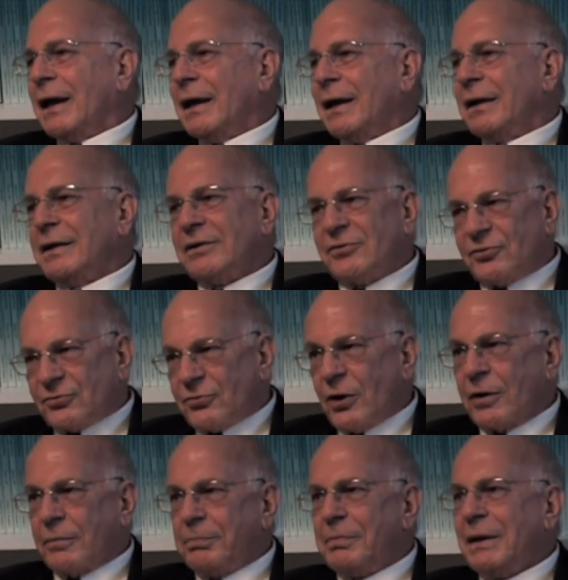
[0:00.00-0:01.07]
And it
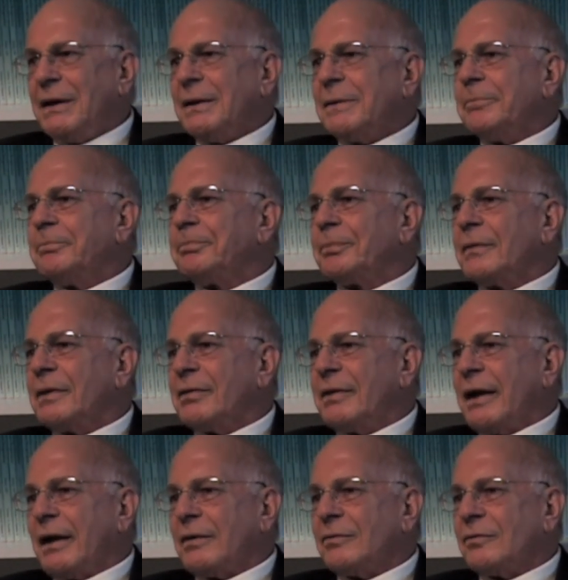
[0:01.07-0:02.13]
struck me
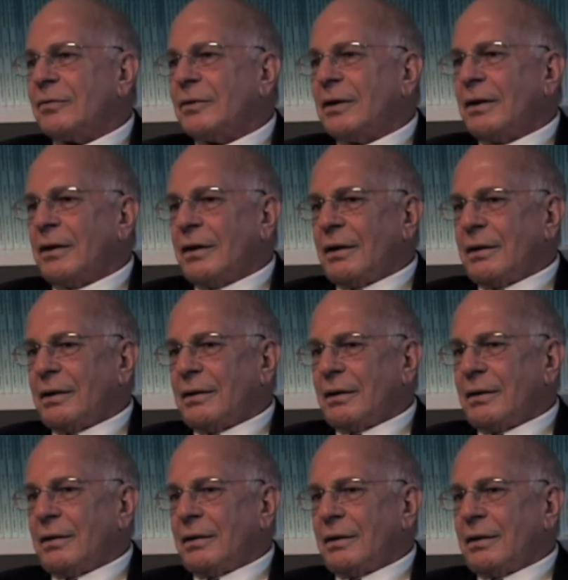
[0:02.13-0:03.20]
that
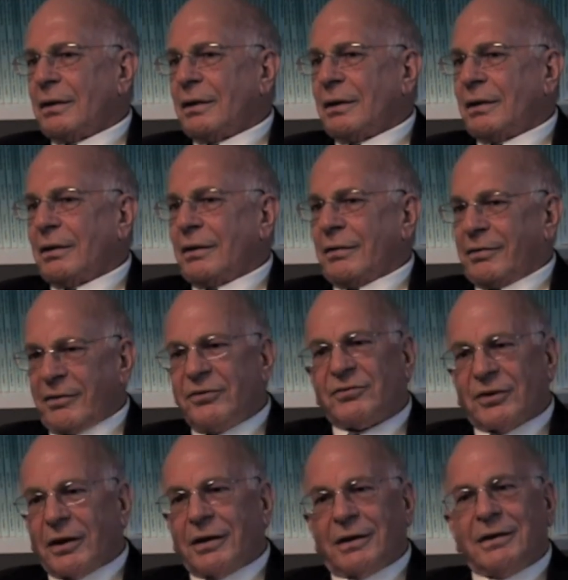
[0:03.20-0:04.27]
this
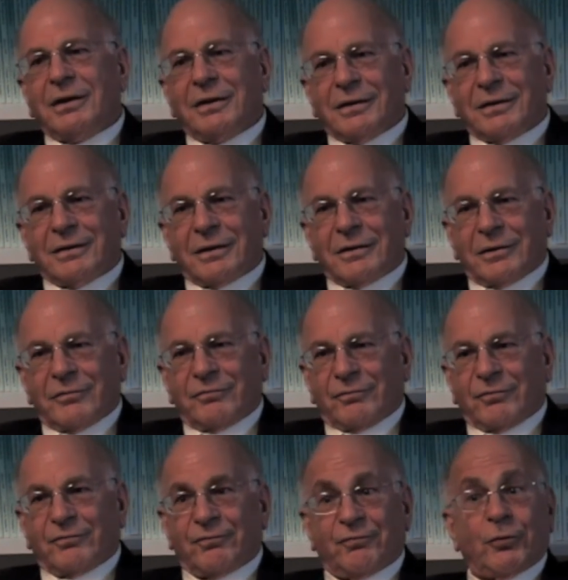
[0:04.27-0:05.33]
idea of
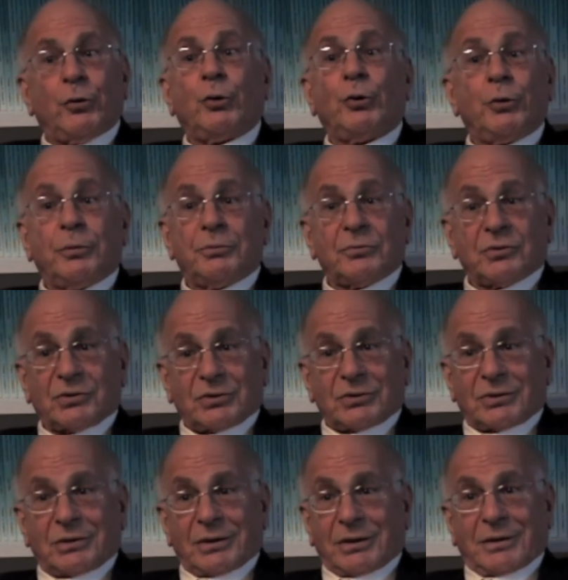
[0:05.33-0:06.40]
firms
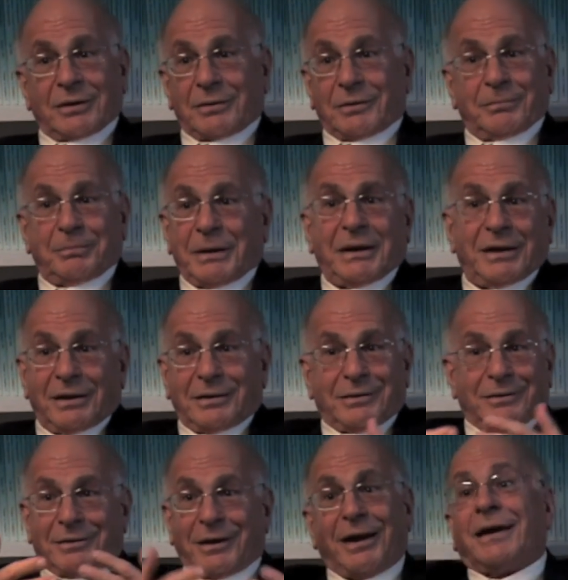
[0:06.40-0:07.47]
being
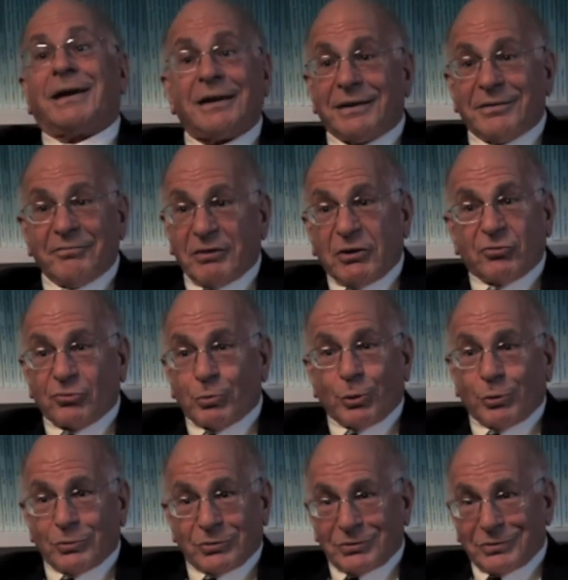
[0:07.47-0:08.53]
like
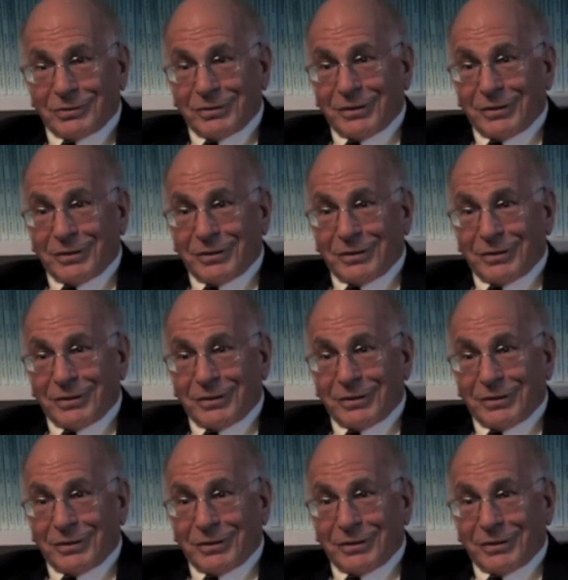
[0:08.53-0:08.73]
individuals